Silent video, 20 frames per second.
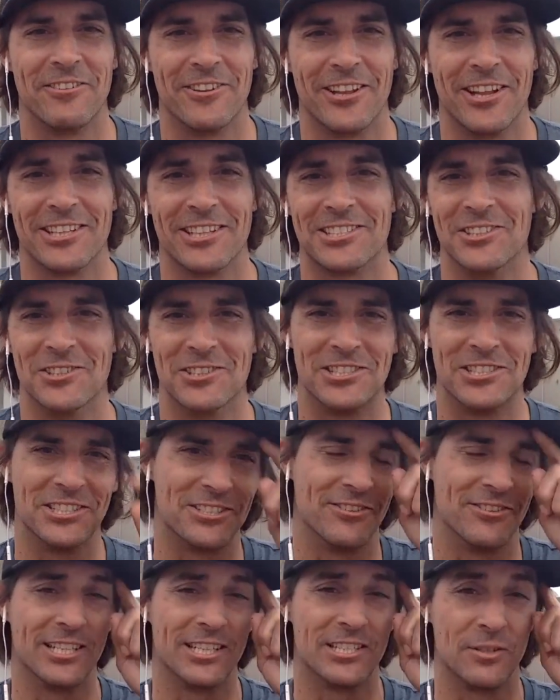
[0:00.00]
Lost of new
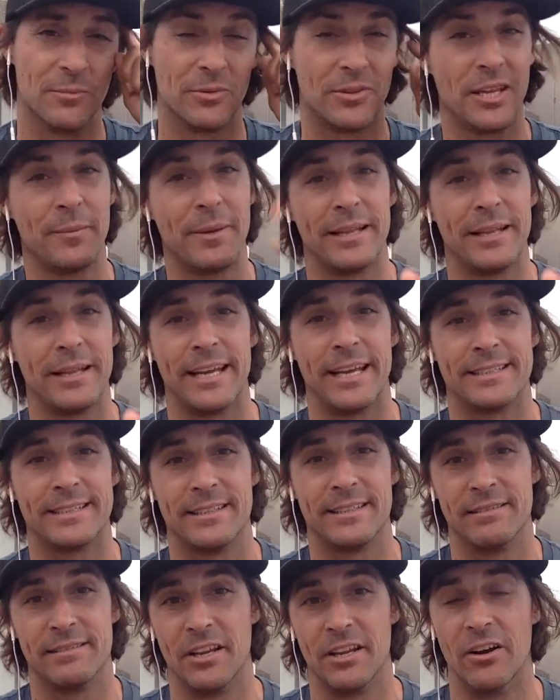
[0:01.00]
system last year. But think about that.
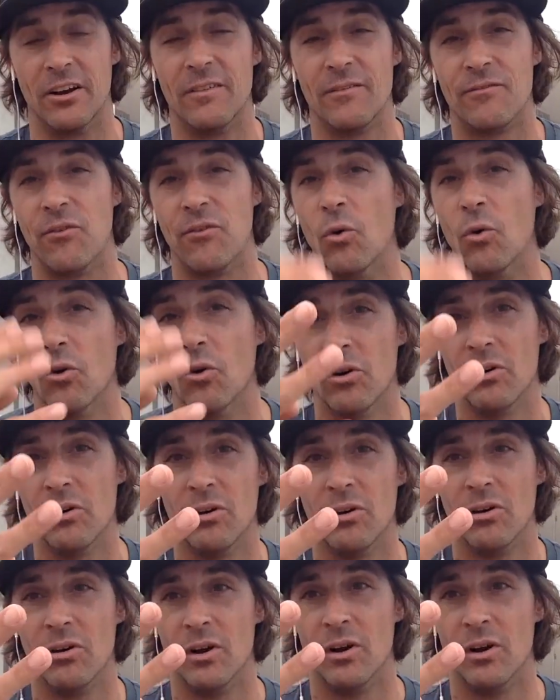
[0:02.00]
You know, four.